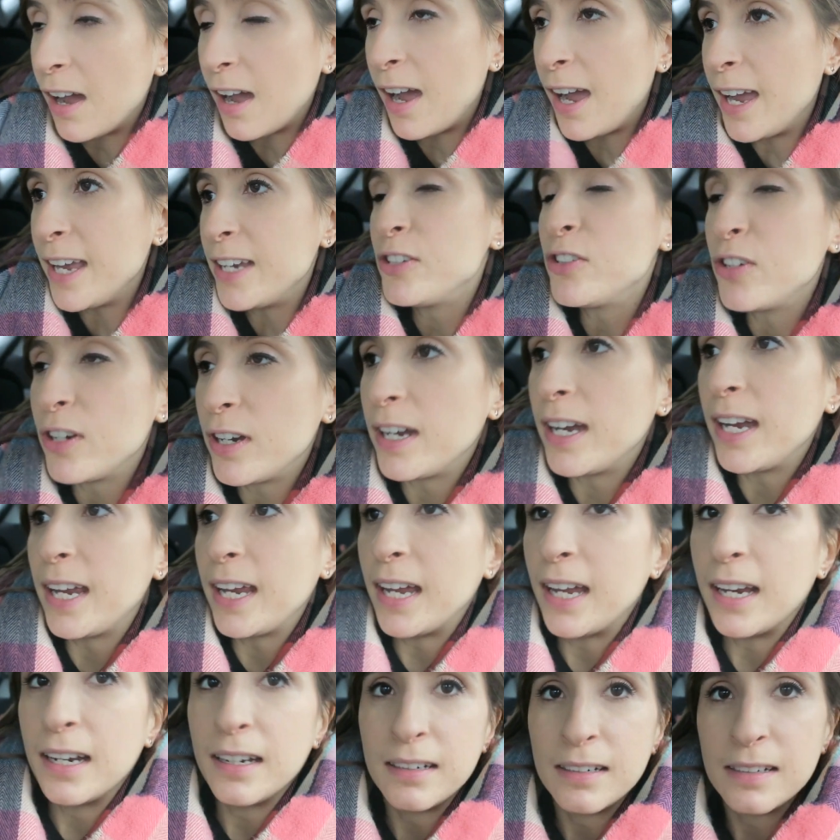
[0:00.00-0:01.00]
I
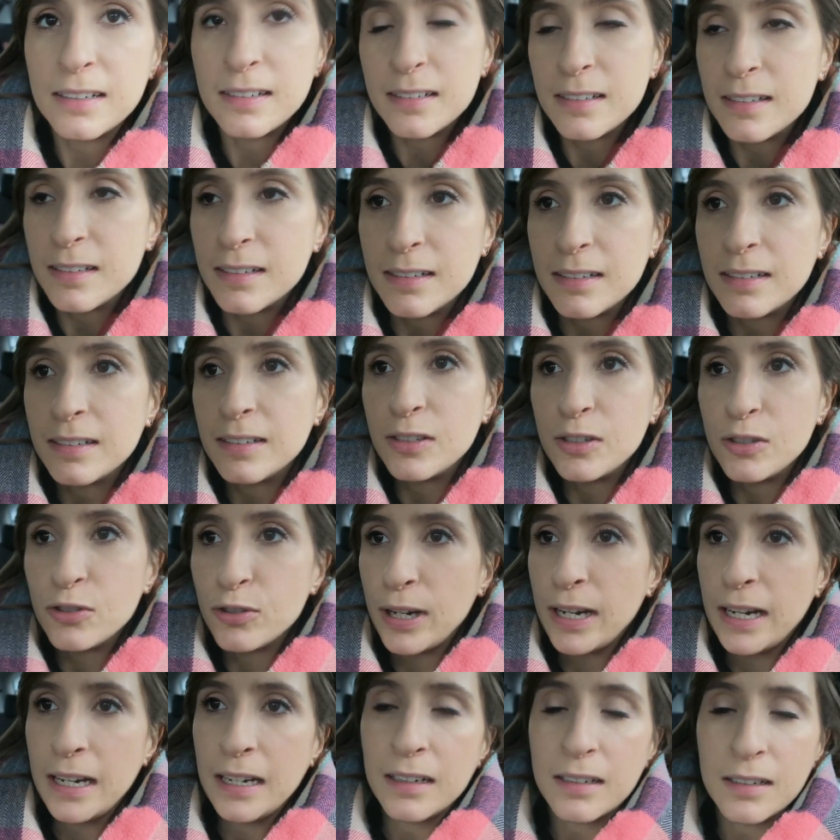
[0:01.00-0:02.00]
try and
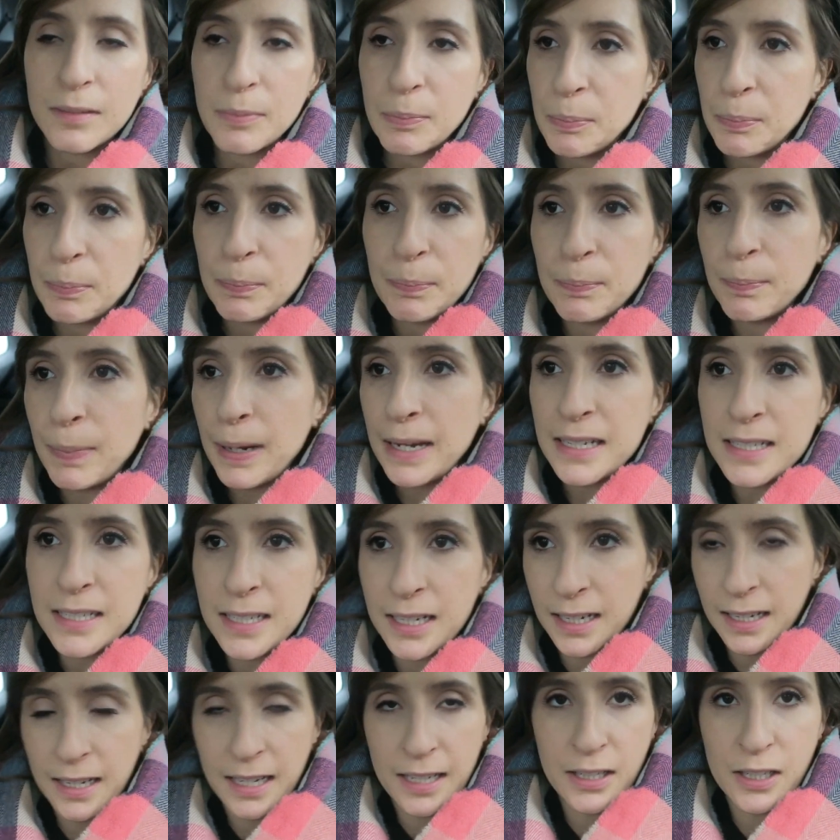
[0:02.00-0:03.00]
drink
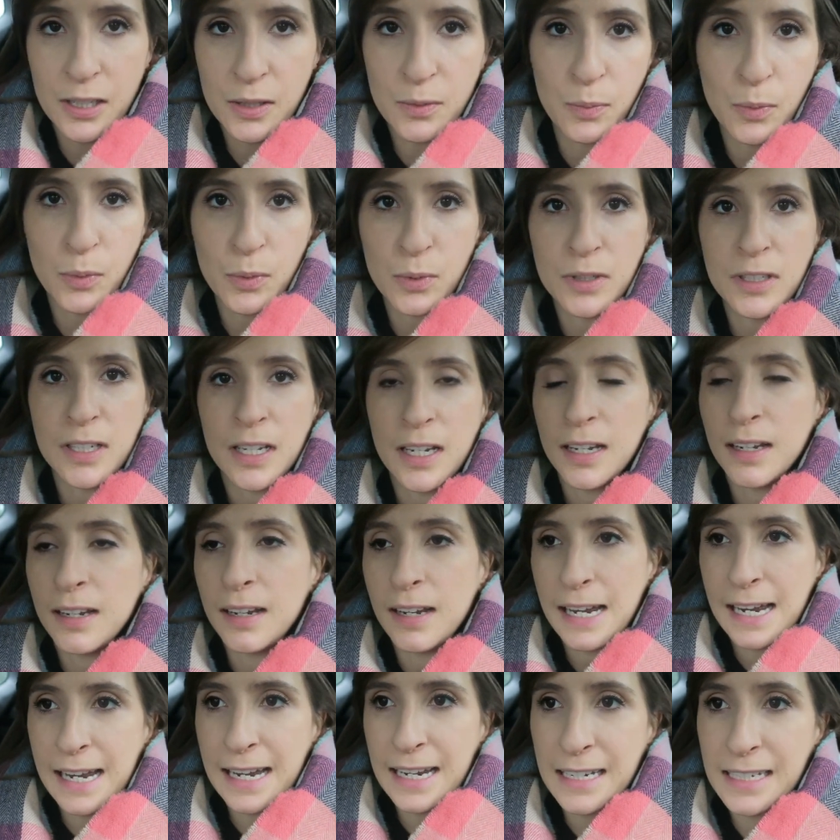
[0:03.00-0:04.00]
basically just water,
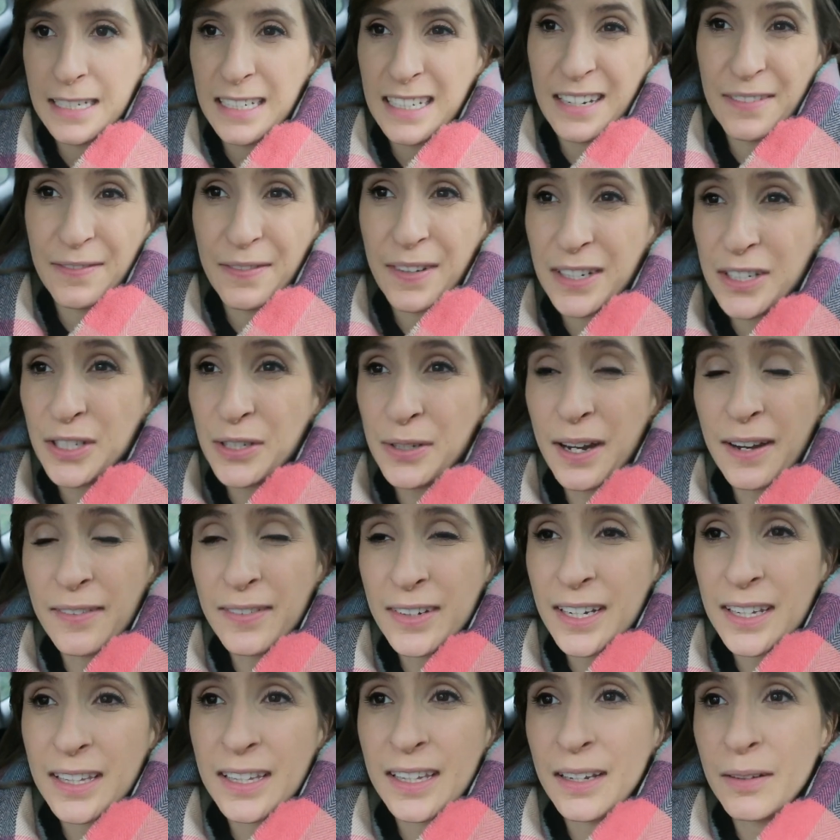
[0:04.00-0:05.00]
and if I do
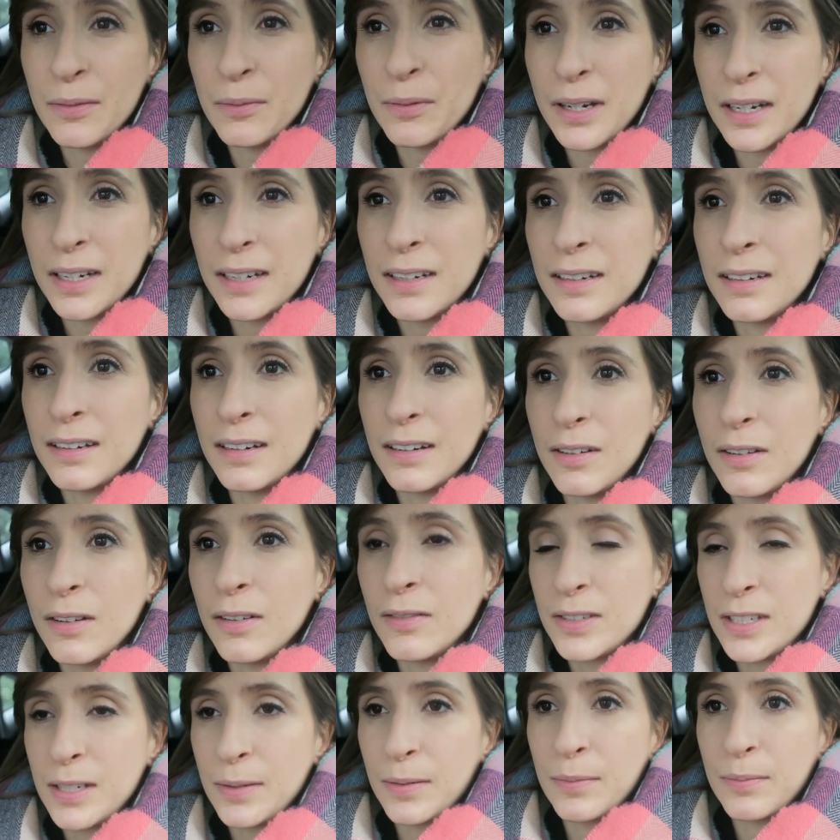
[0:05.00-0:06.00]
have anything when
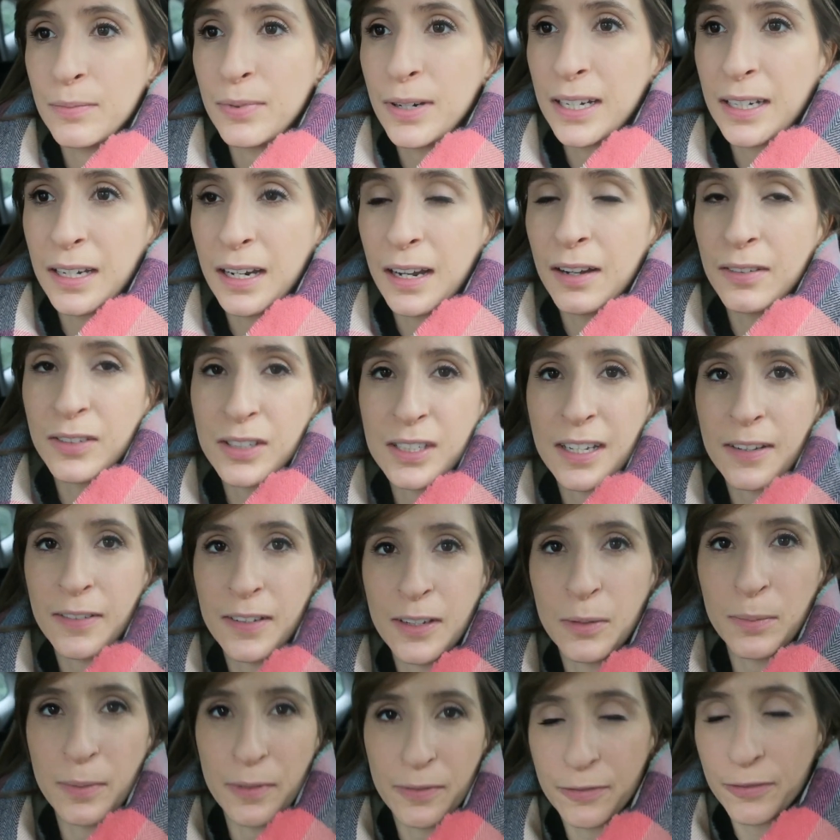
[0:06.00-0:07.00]
obviously I'm pregnant, I'll just have a
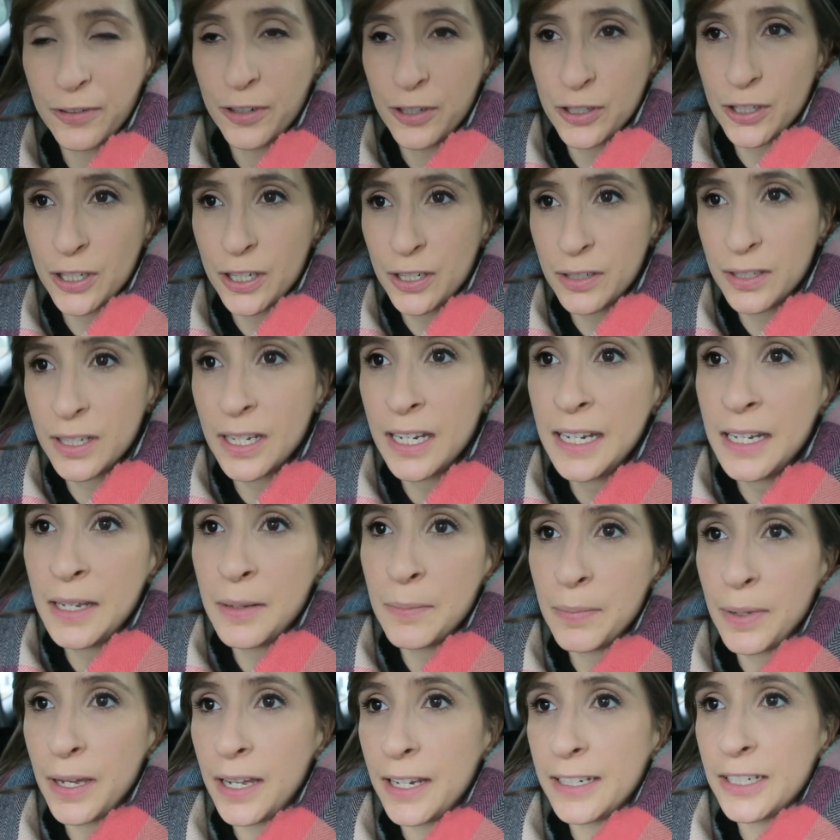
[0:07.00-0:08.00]
little bit of fruit juice.
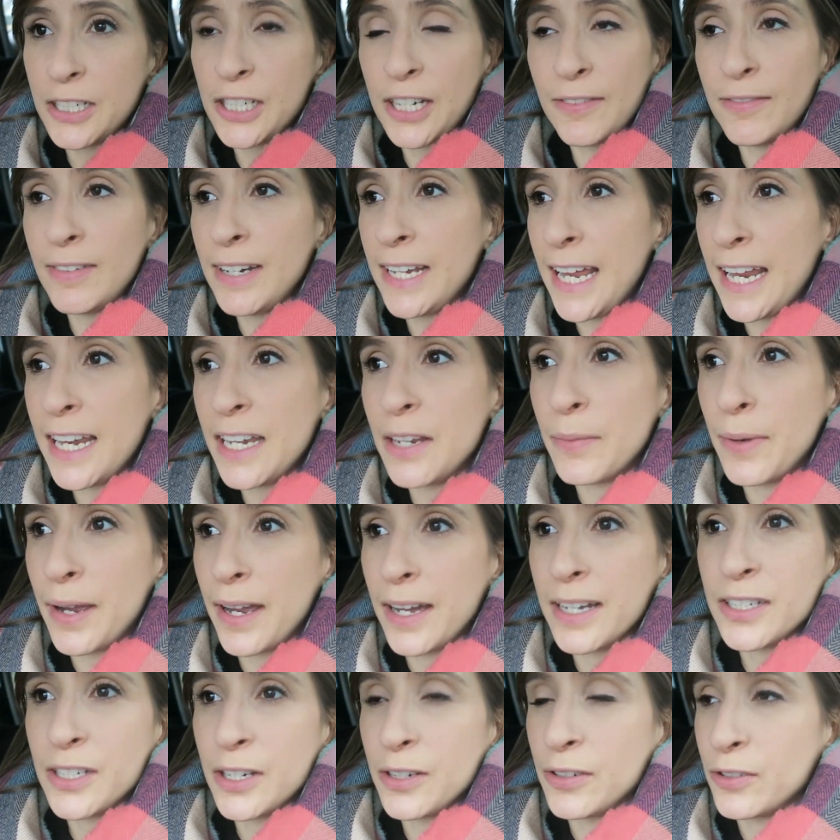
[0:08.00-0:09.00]
But generally anyway,
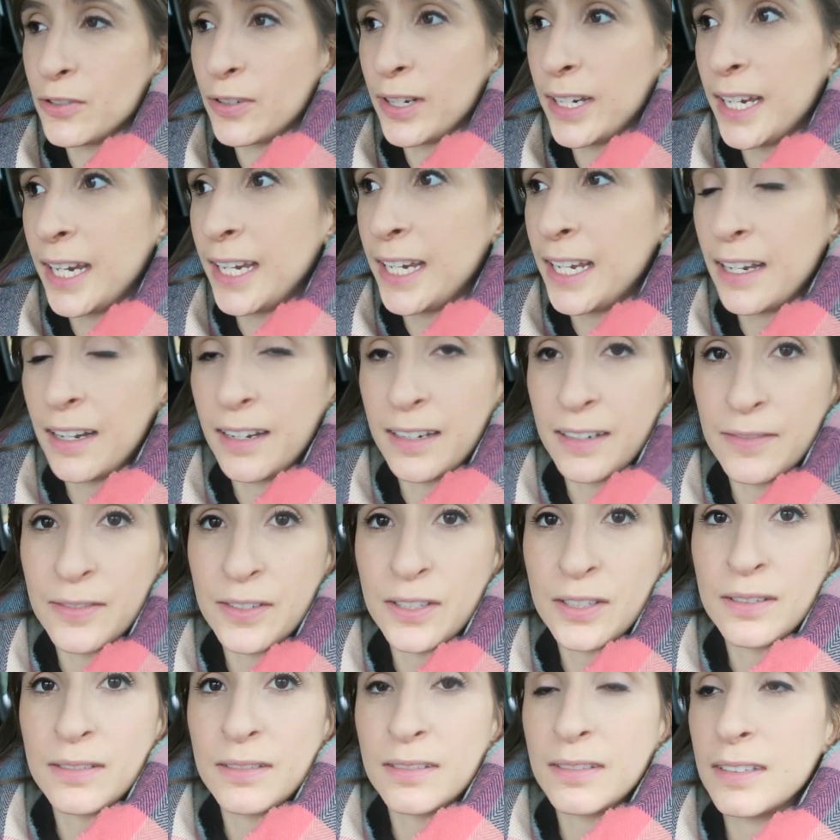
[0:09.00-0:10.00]
I don't drink any kind of
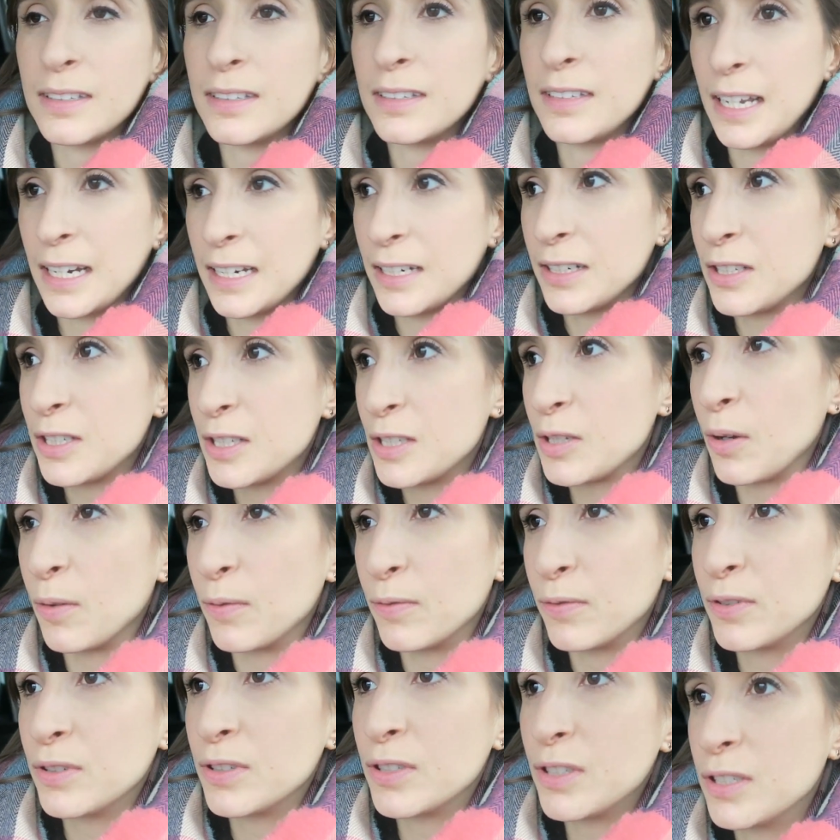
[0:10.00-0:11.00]
like
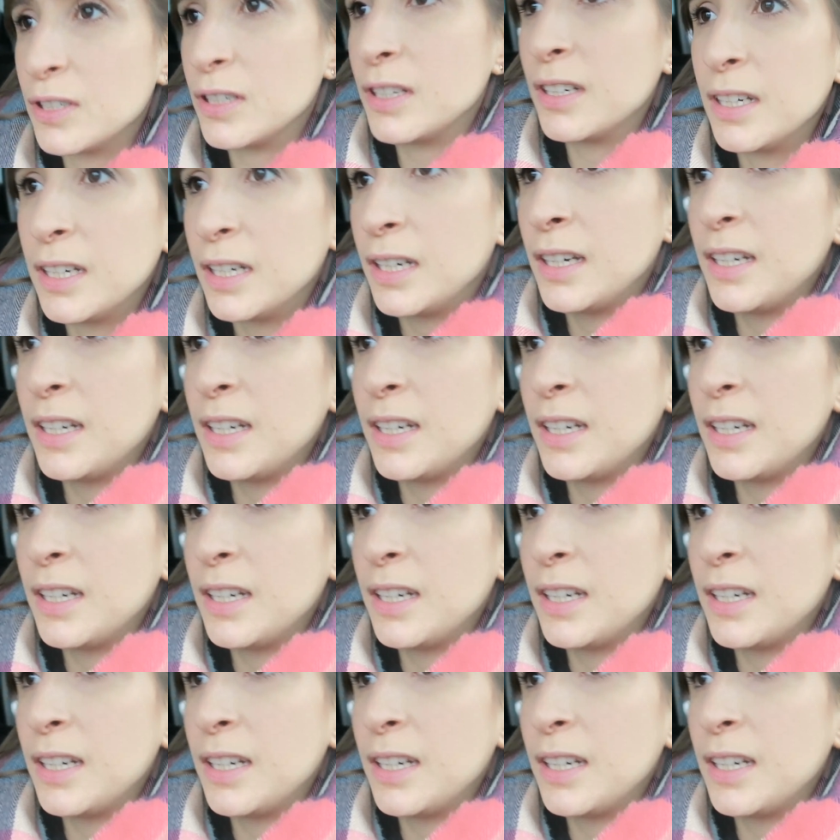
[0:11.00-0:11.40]
soft